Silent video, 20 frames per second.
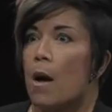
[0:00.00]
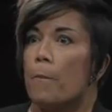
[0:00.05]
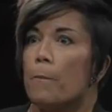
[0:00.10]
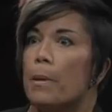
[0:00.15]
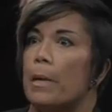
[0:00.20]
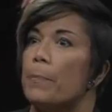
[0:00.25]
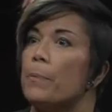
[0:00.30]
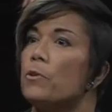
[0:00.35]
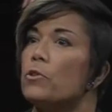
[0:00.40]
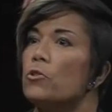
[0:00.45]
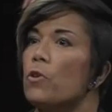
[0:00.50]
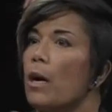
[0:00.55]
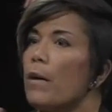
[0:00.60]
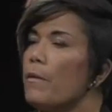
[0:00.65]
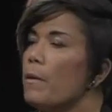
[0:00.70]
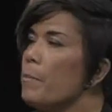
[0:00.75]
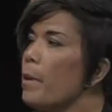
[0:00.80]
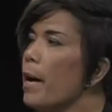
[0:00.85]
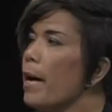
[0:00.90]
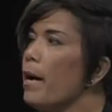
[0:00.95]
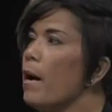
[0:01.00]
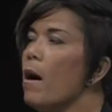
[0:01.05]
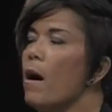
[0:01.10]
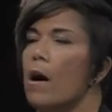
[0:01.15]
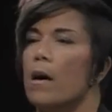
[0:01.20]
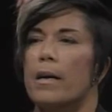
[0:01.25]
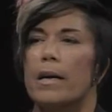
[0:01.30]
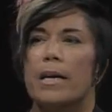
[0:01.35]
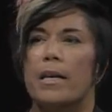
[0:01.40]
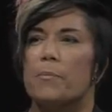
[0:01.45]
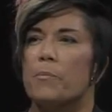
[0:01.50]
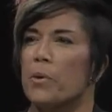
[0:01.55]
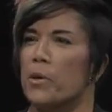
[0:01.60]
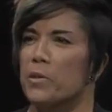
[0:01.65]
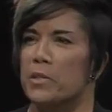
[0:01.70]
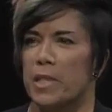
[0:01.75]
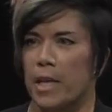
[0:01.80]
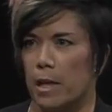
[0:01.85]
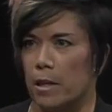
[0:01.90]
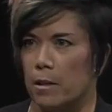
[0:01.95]
Yes. People driving by honking in
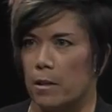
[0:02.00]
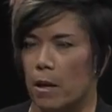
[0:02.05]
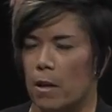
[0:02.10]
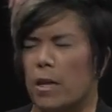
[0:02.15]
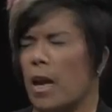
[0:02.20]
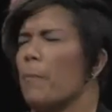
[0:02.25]
protest, mm-hmm.